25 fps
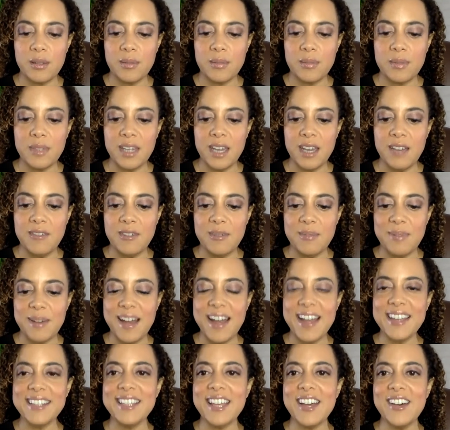Yay for
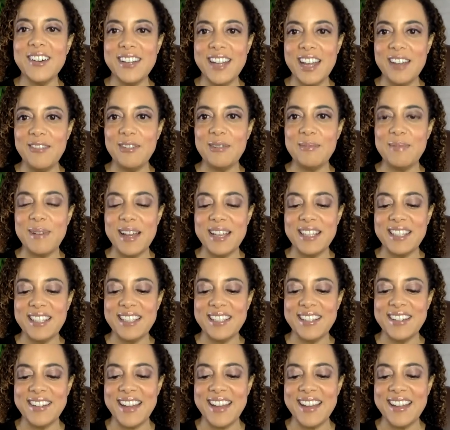Pisces. Oh, yay for
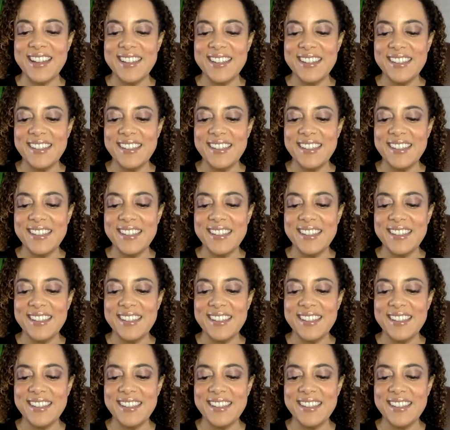Pisces. Okay.